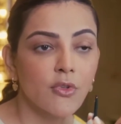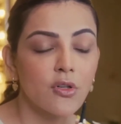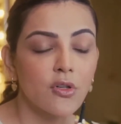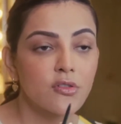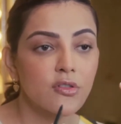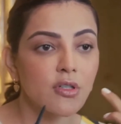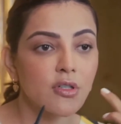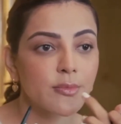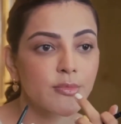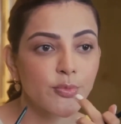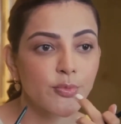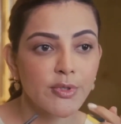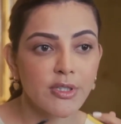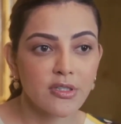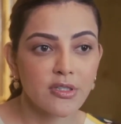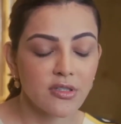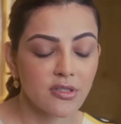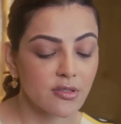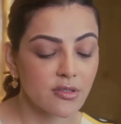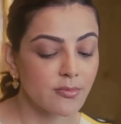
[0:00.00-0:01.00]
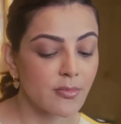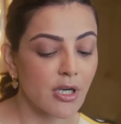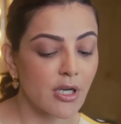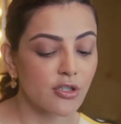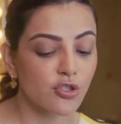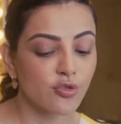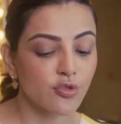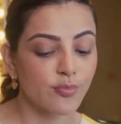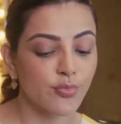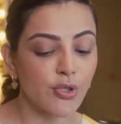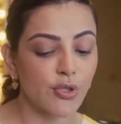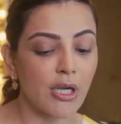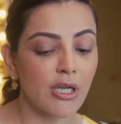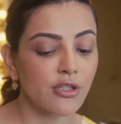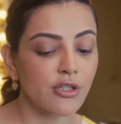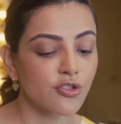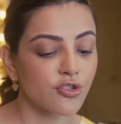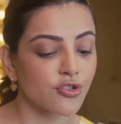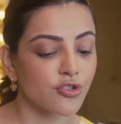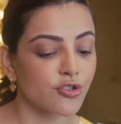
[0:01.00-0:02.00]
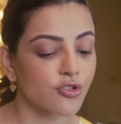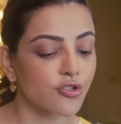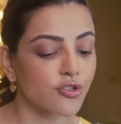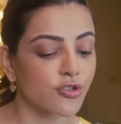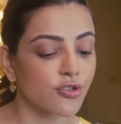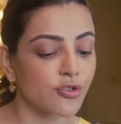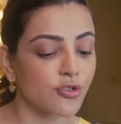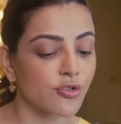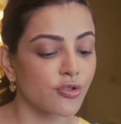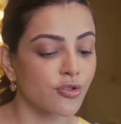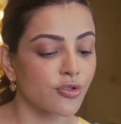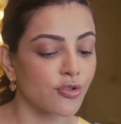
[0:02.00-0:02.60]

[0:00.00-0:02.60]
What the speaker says: Also comes with a smudge brush.